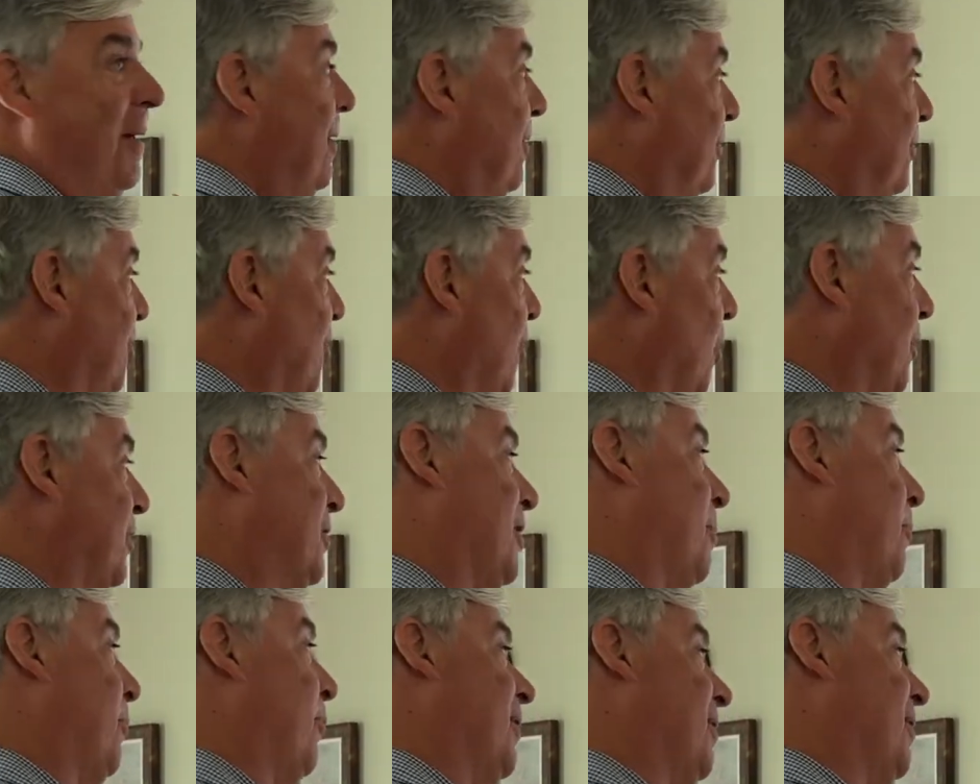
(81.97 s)
So it's
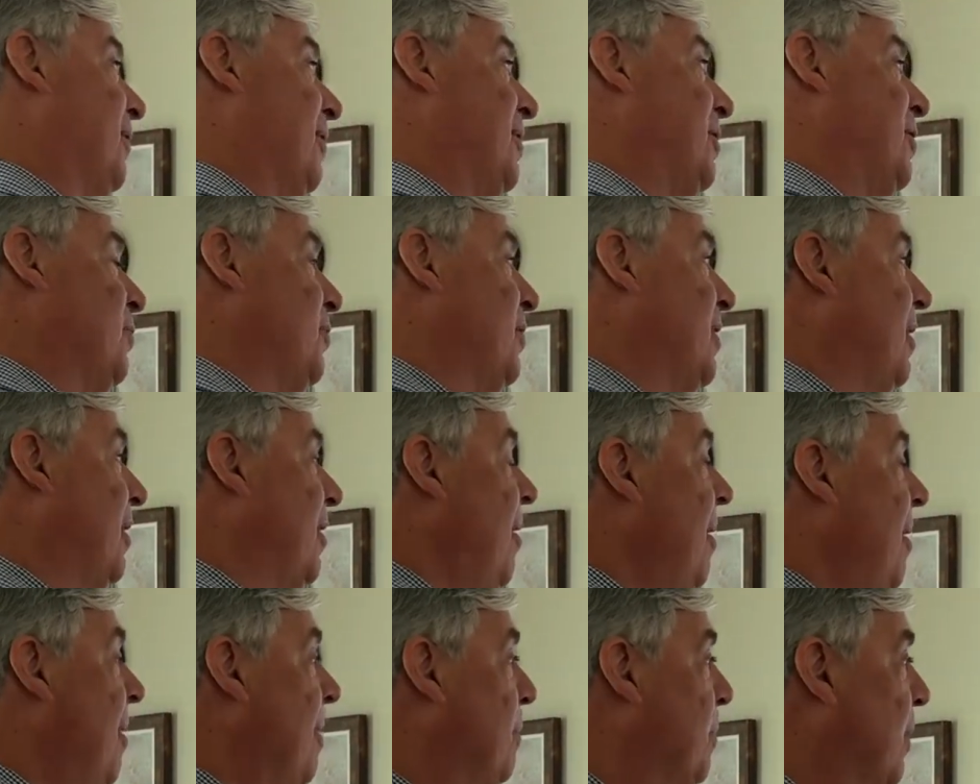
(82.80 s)
completely unique.
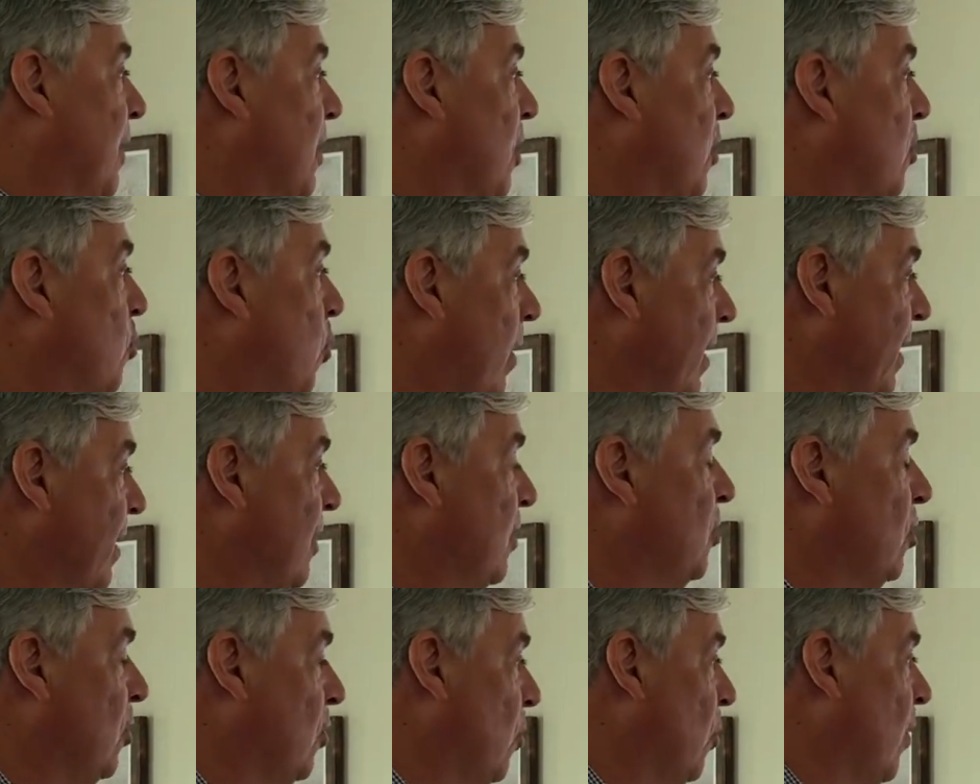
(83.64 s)
But the
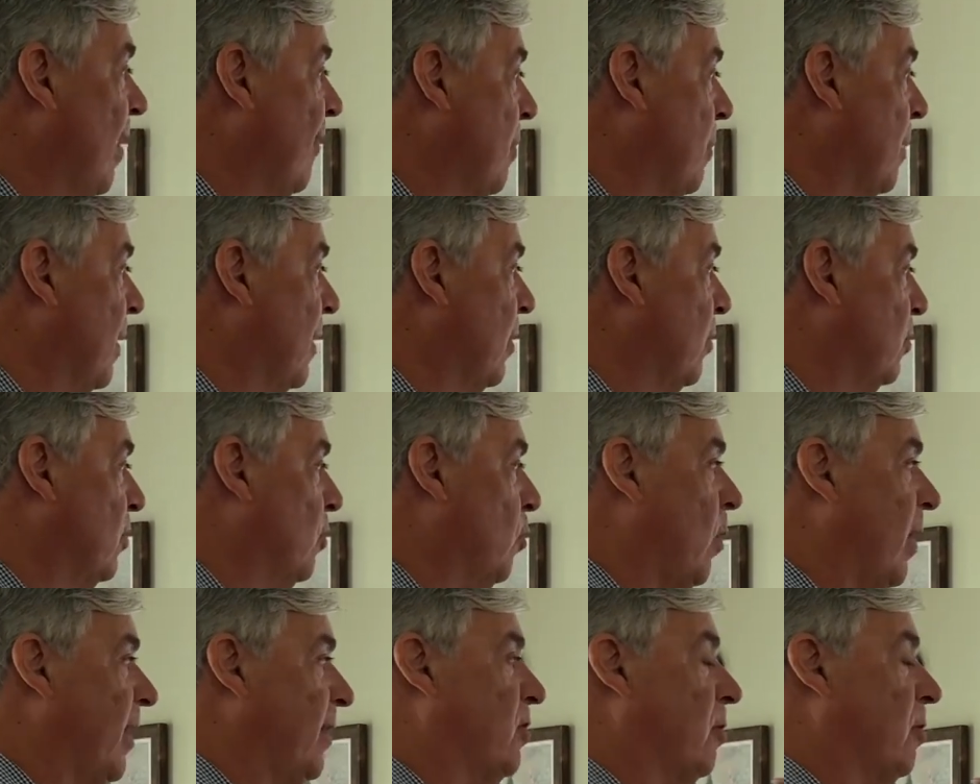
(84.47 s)
22, everybody was
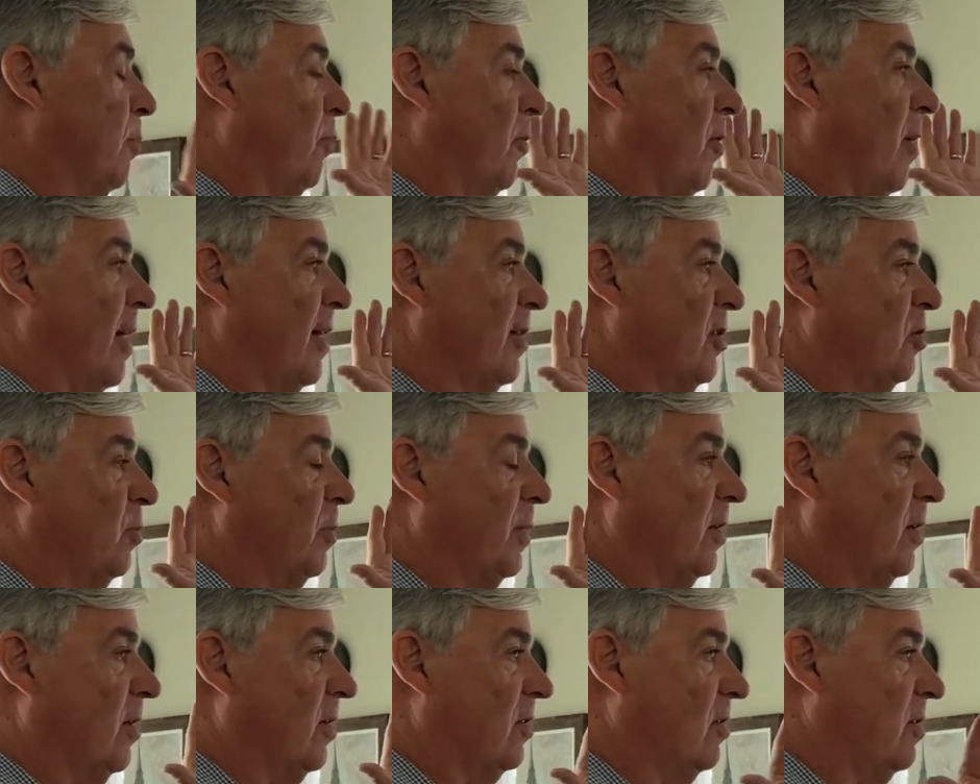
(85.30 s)
quite surprised
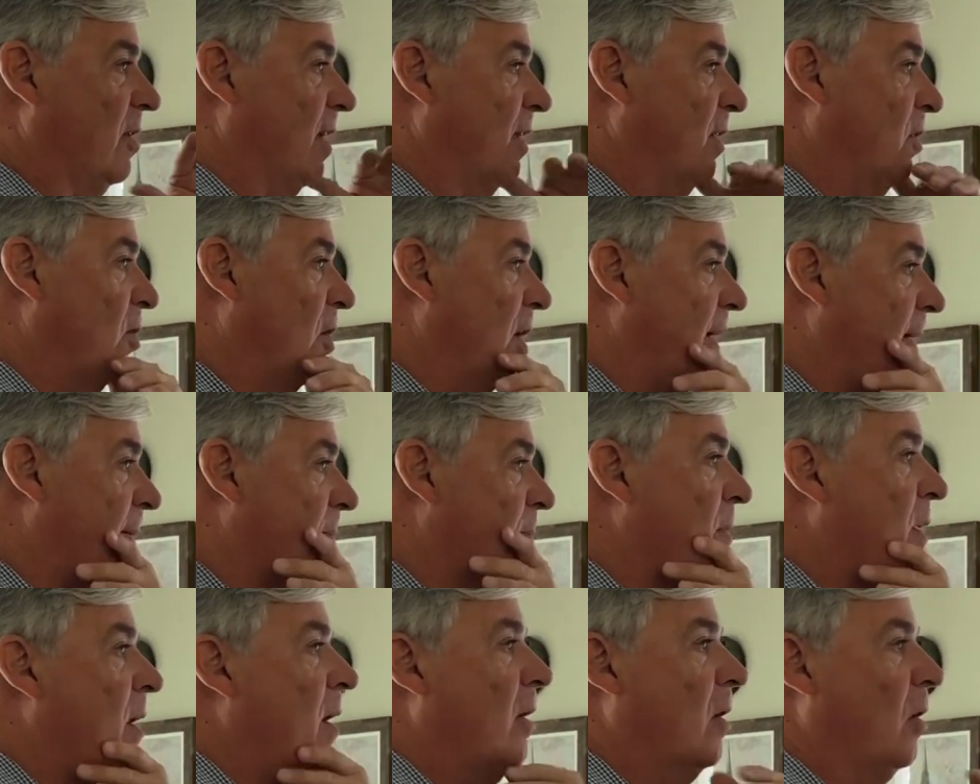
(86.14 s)
because they
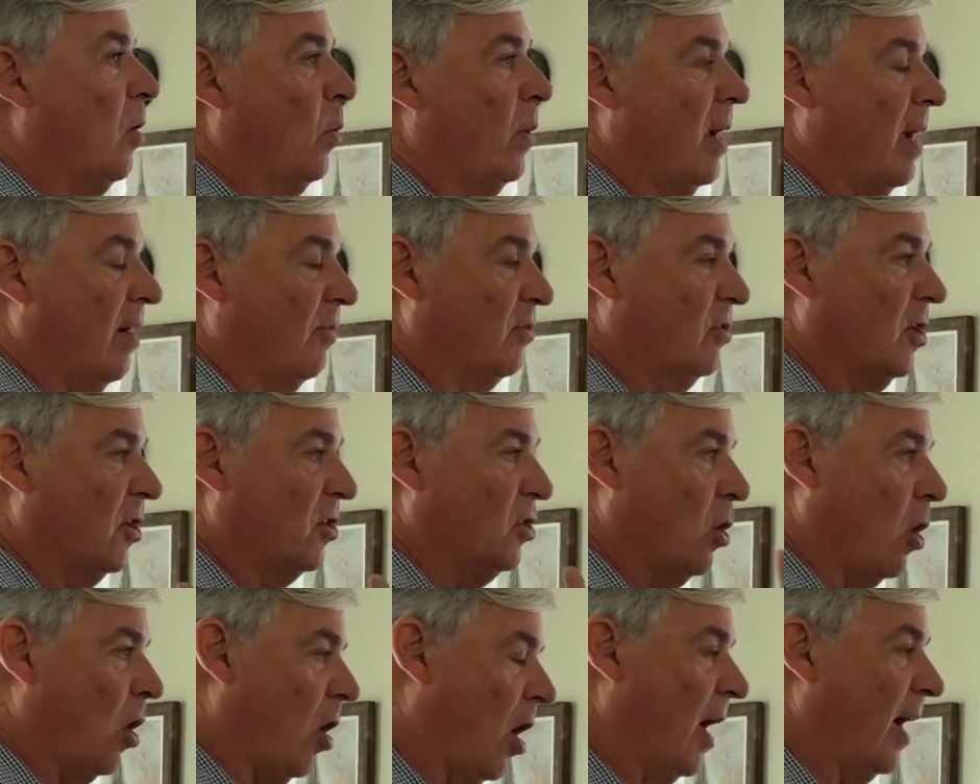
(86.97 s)
thought, oh, we have such
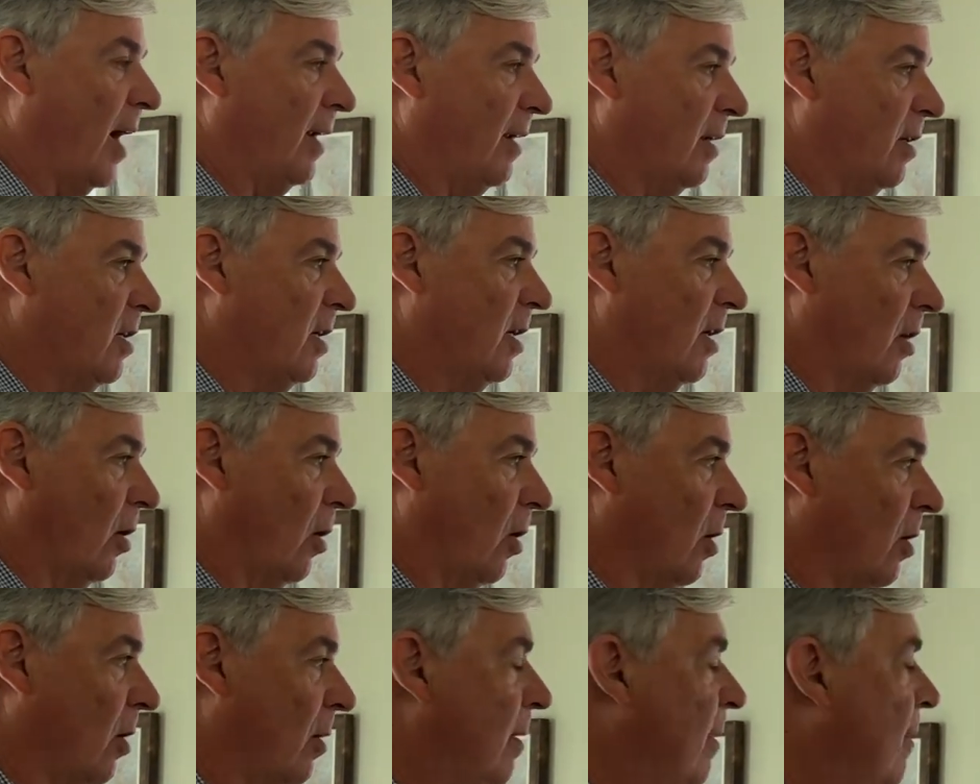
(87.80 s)
a hot
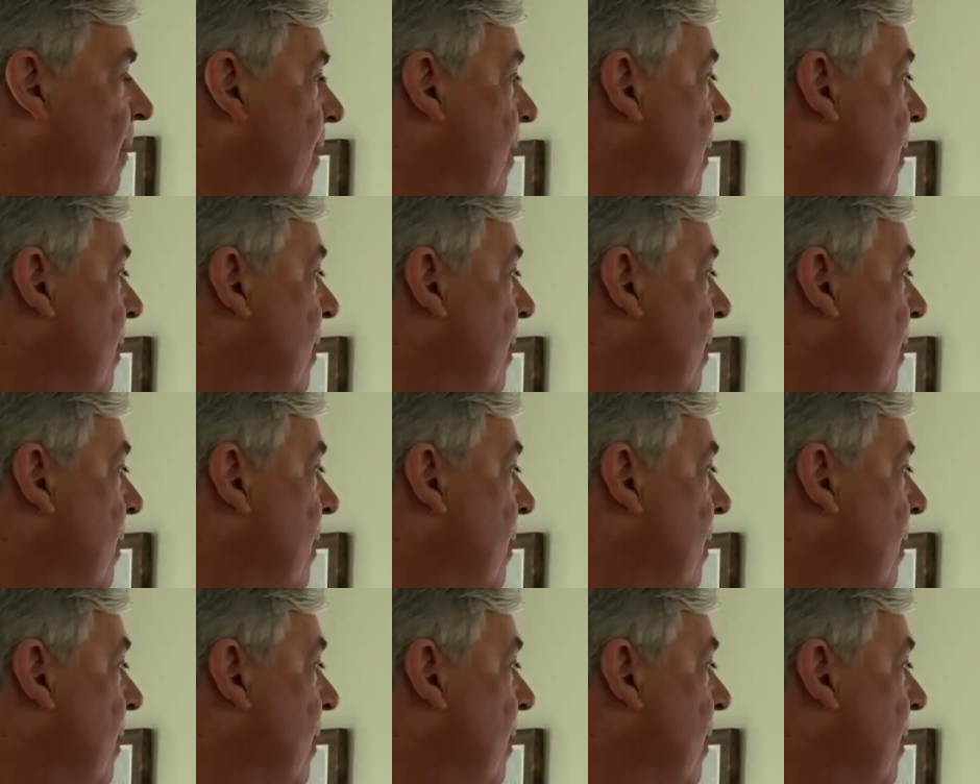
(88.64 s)
year.